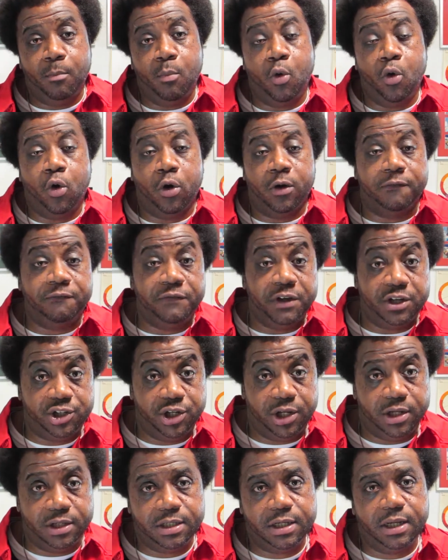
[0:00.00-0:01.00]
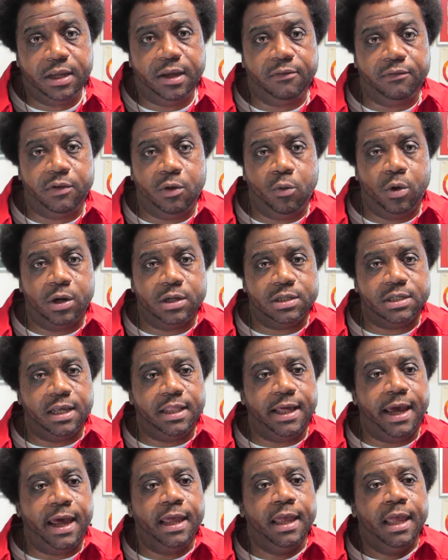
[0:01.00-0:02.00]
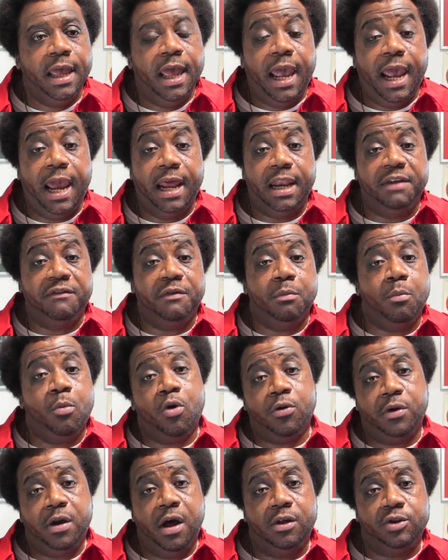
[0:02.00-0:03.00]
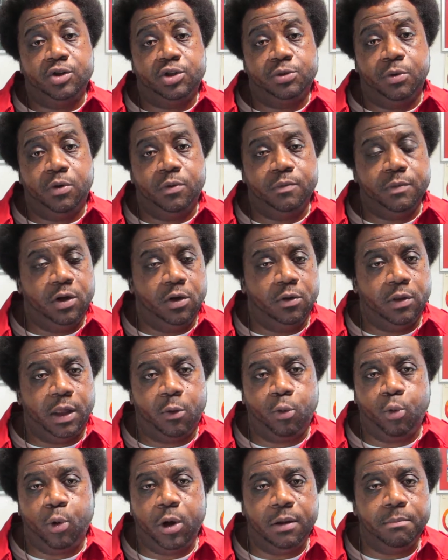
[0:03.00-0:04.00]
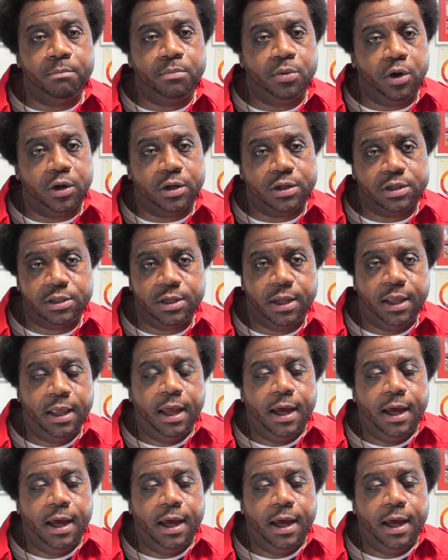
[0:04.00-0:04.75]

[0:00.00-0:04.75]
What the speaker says: more efficient, if you want to say that, and even more knowledgeable. Like reading books.